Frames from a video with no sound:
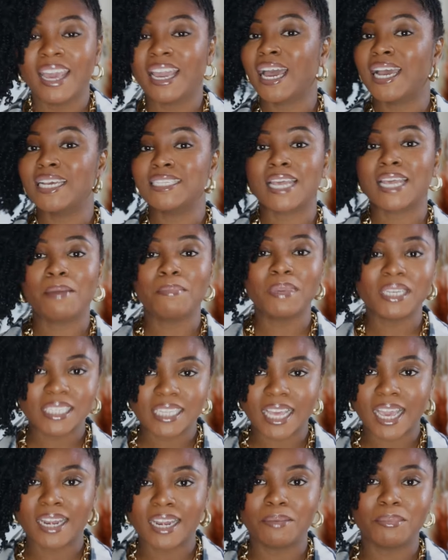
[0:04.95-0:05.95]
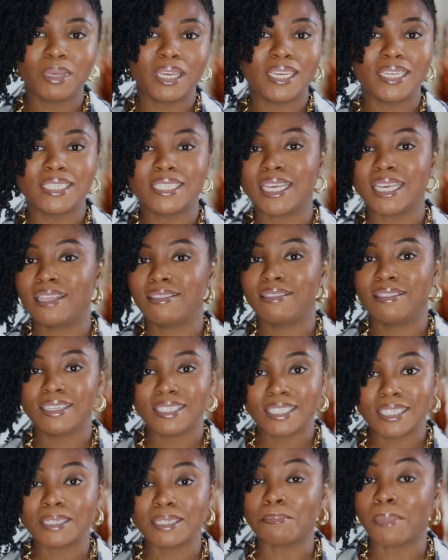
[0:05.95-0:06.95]
Guys, I'm excited because
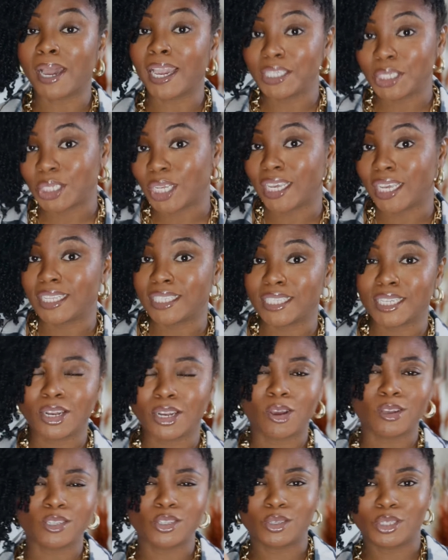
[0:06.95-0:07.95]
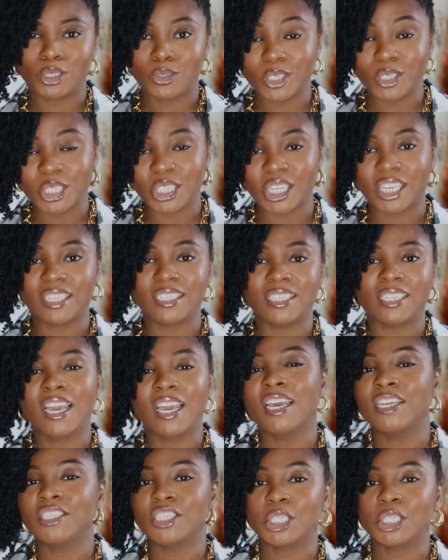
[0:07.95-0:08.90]
this is my chance and also your chance